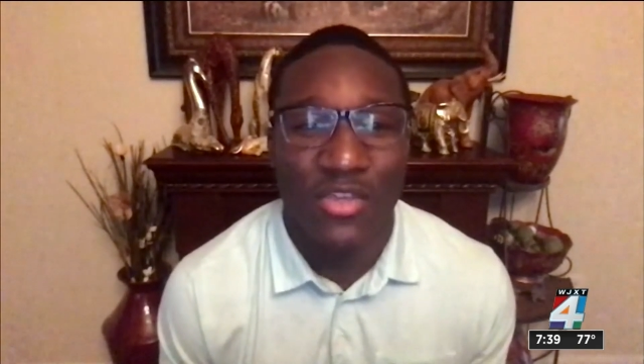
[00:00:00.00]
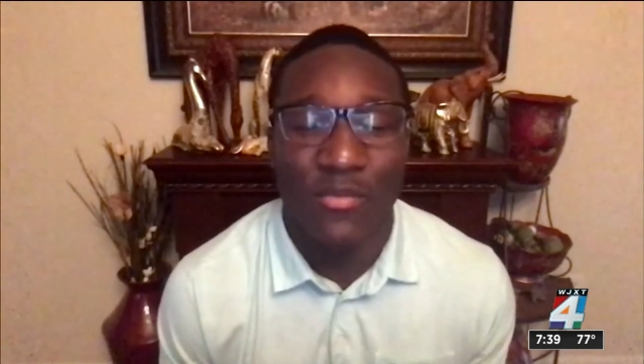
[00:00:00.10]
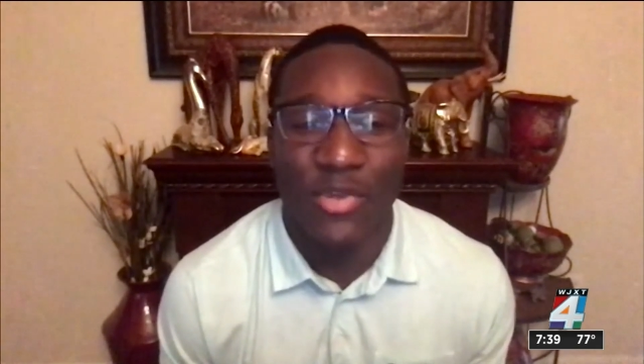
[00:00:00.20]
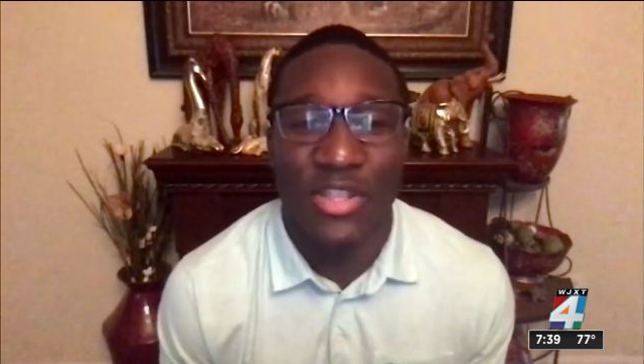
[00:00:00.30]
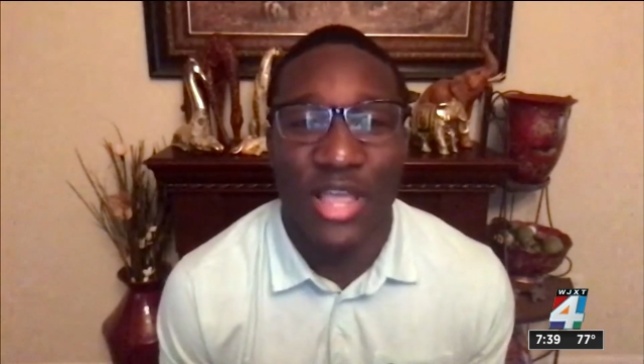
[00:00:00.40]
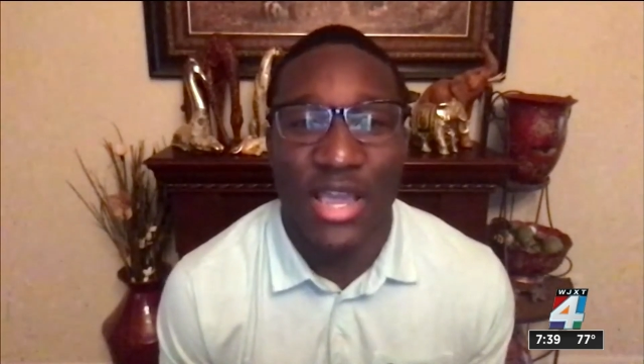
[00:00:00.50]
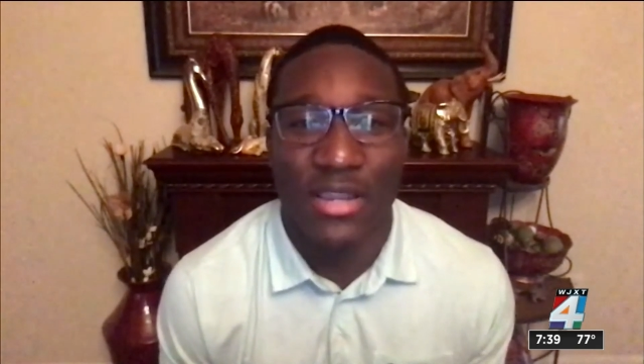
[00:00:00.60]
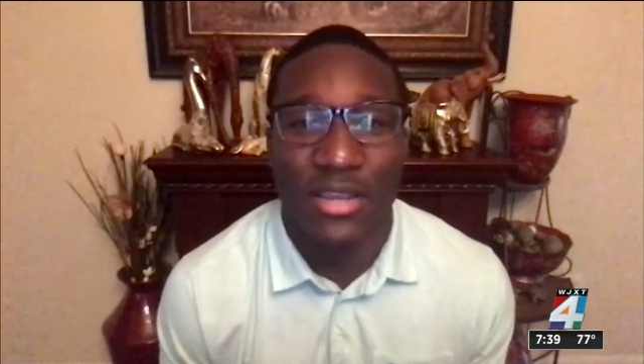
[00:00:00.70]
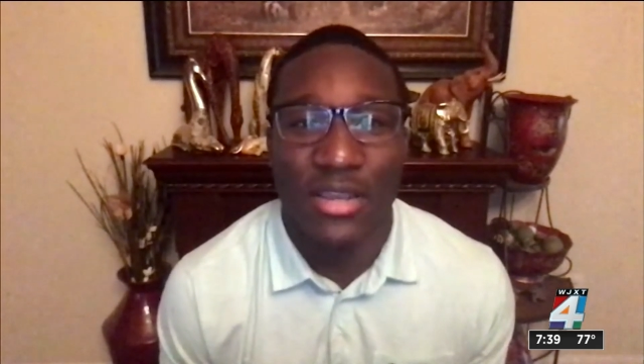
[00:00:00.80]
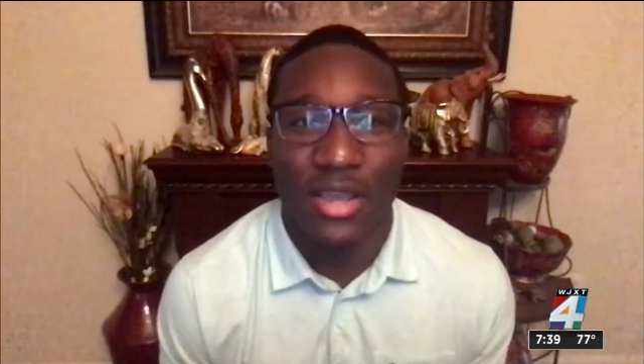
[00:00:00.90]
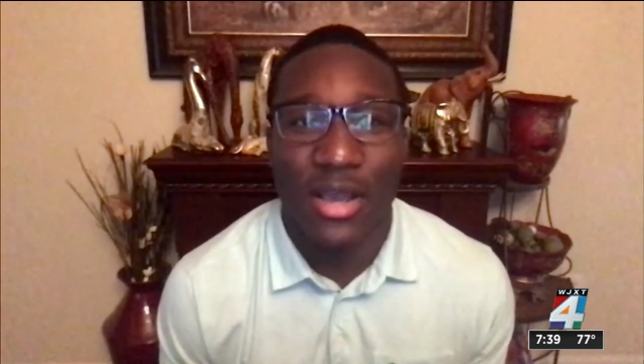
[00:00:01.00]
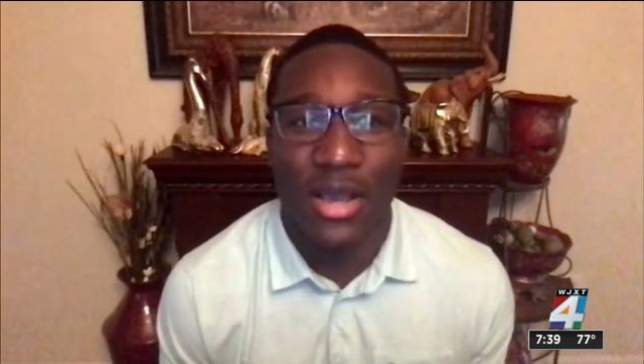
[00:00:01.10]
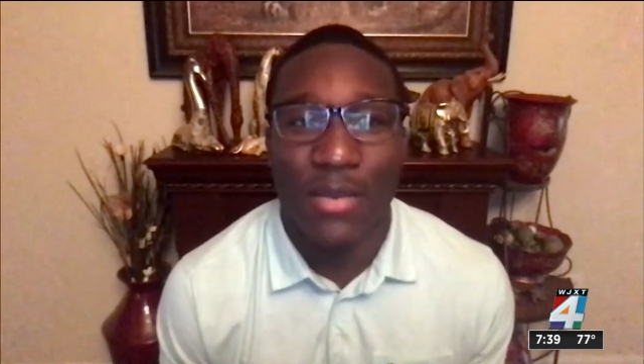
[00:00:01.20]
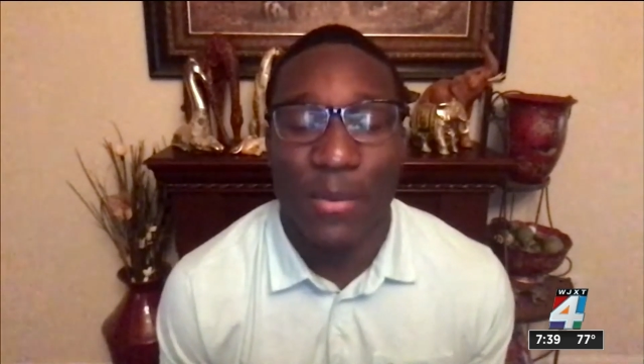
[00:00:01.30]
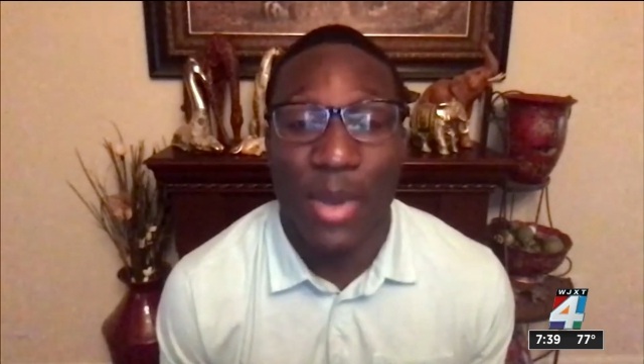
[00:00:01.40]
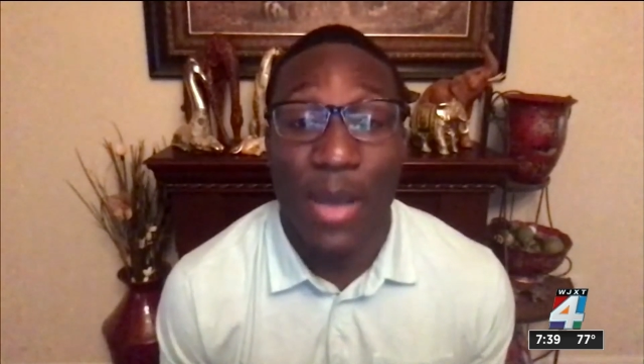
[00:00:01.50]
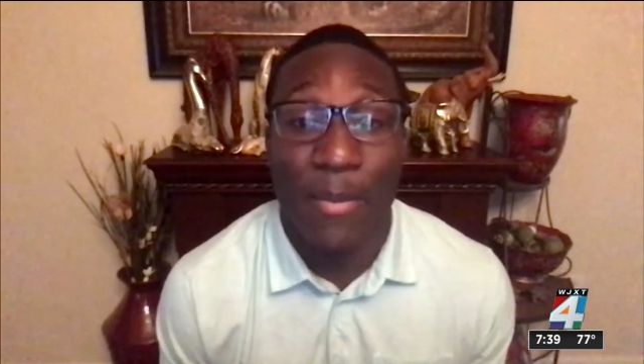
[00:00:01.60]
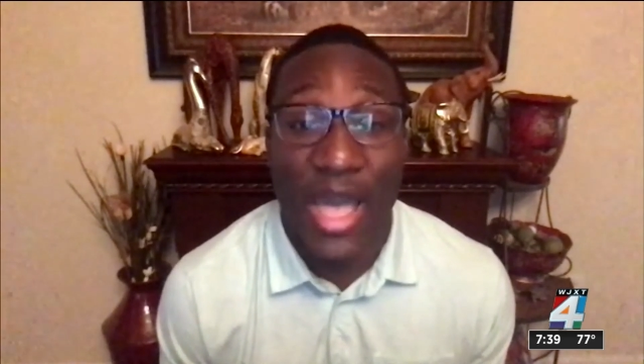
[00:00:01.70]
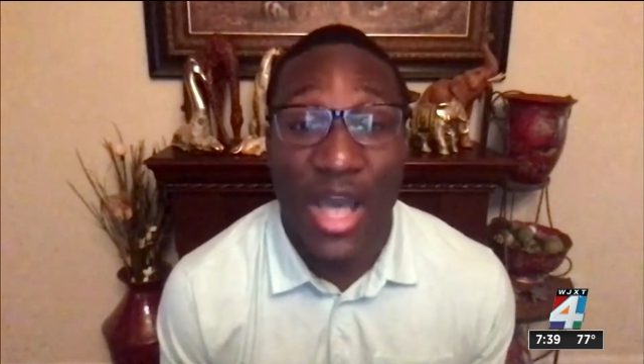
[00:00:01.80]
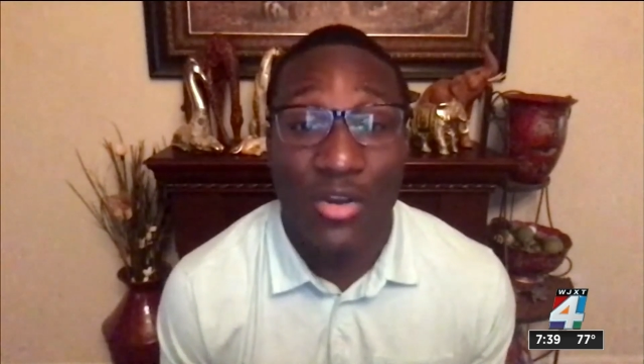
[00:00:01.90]
There's been like um, a,
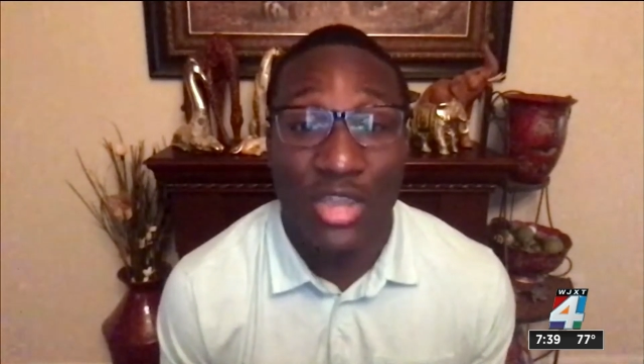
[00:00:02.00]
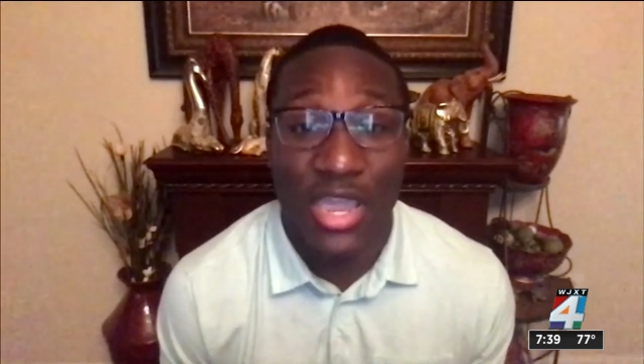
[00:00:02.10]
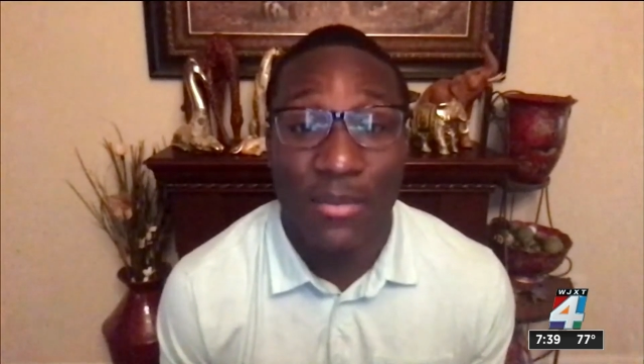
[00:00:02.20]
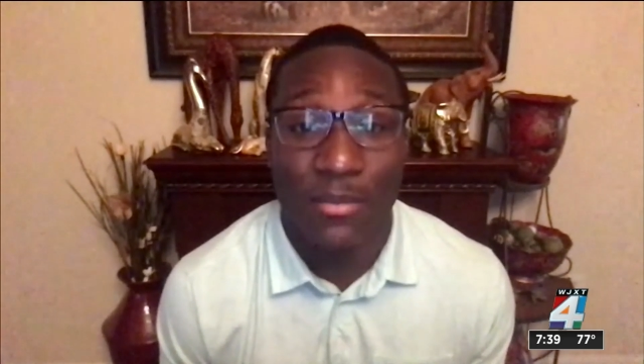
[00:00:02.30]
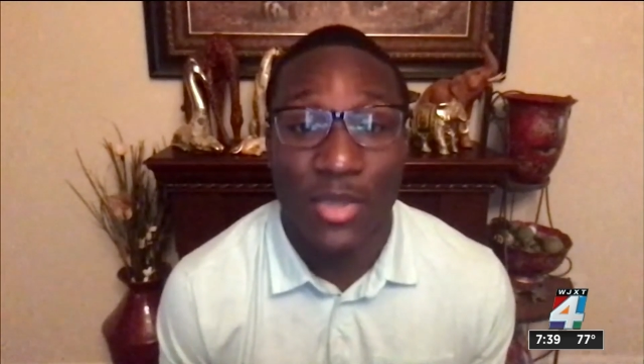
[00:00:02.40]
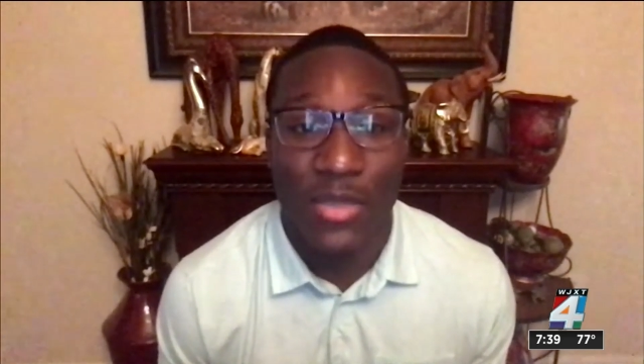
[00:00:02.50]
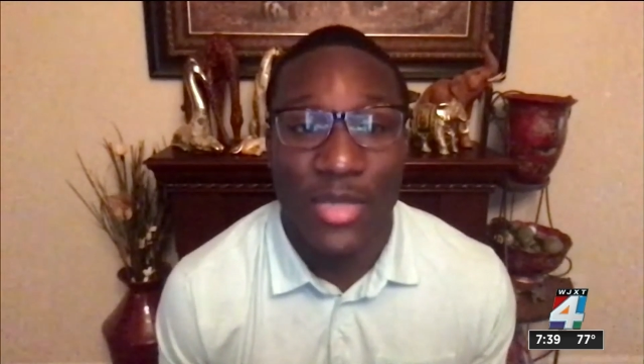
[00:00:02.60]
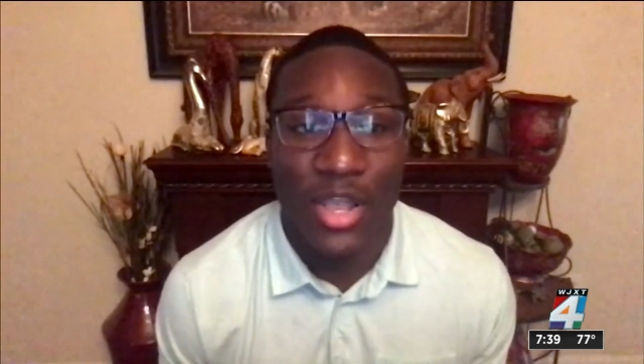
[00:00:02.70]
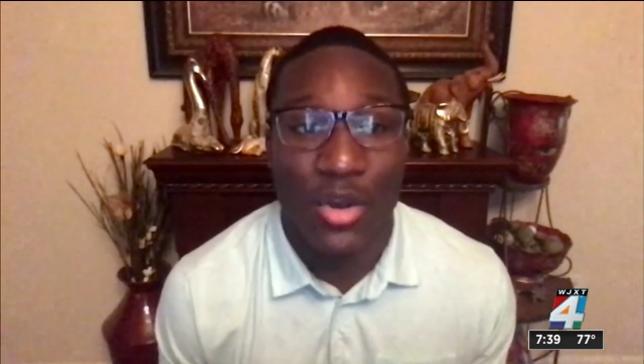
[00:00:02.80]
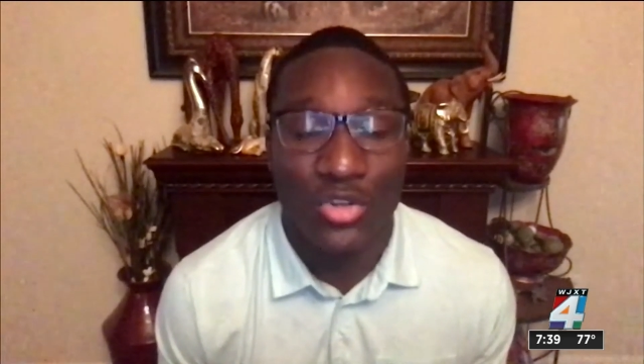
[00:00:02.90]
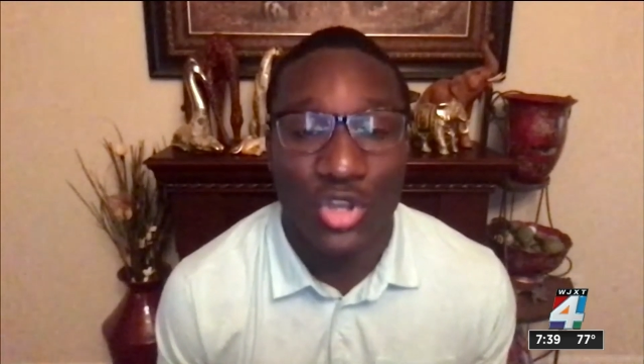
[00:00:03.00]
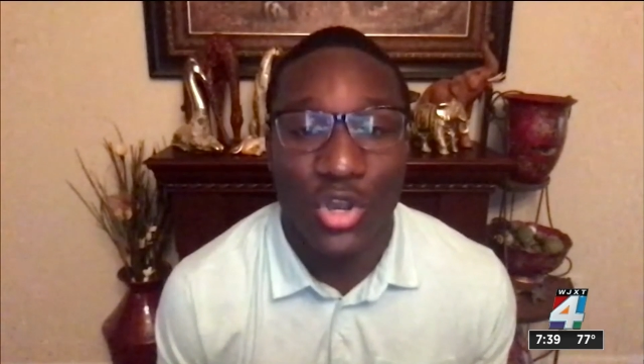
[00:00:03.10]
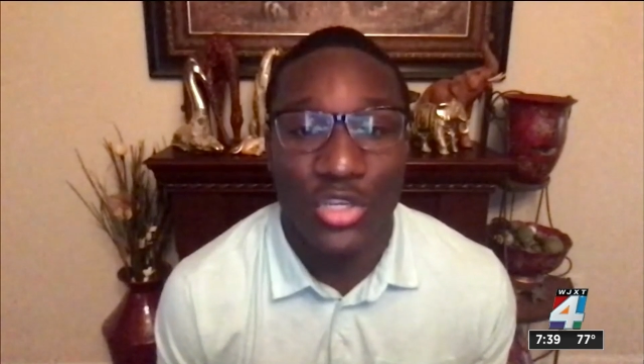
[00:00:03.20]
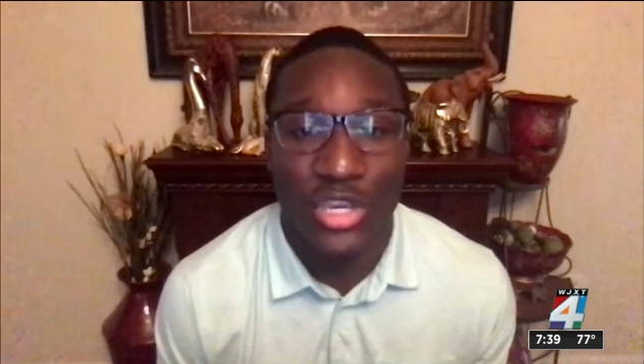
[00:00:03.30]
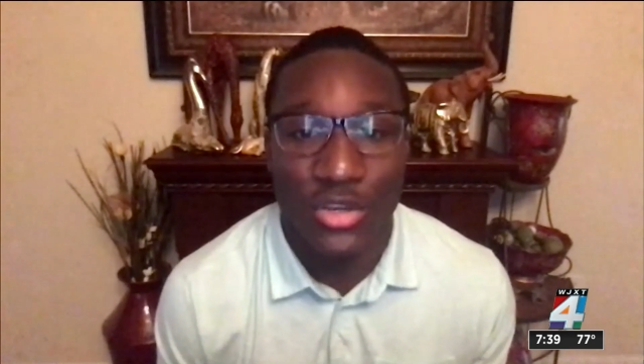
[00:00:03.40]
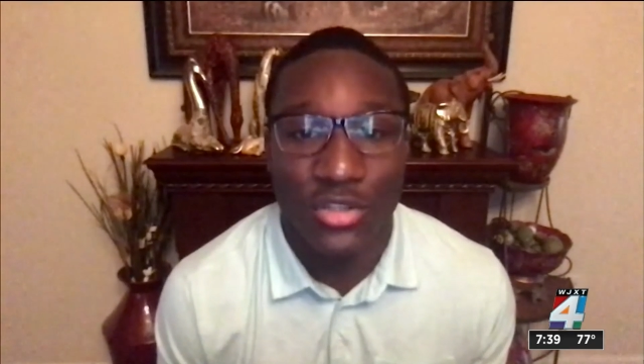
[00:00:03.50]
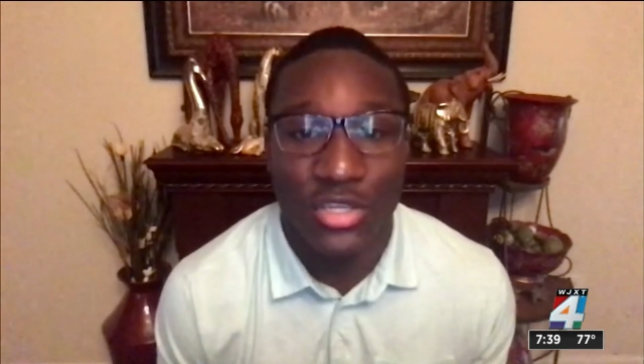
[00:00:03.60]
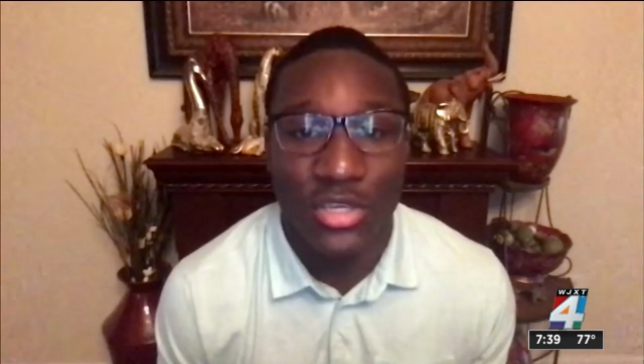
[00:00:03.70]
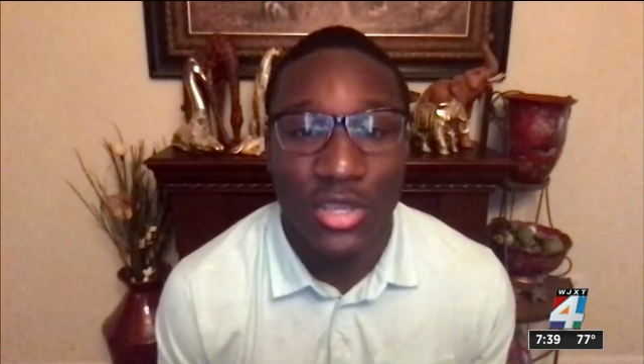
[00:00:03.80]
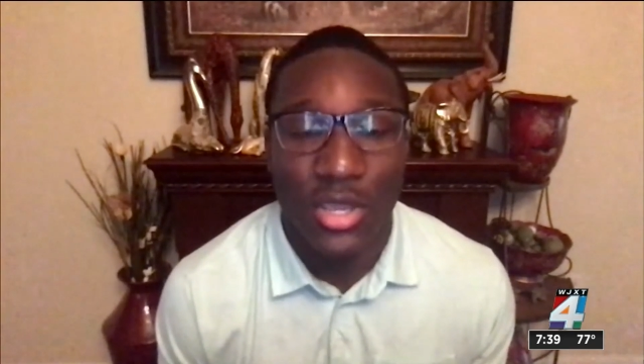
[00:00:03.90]
a camp that goes on
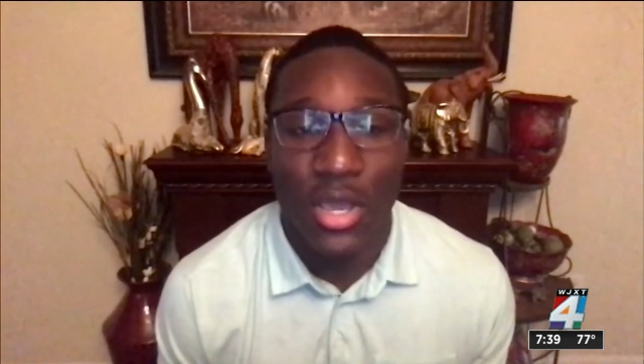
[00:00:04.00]
yearly,